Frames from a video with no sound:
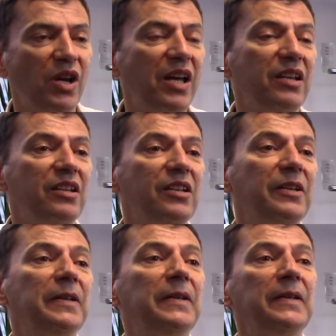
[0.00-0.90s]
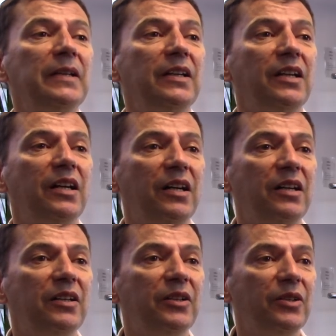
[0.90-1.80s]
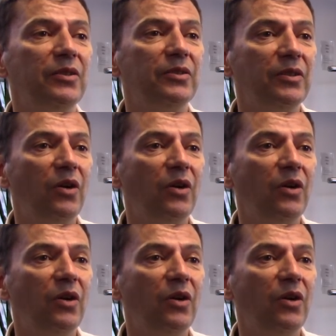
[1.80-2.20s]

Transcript: And uh, uh,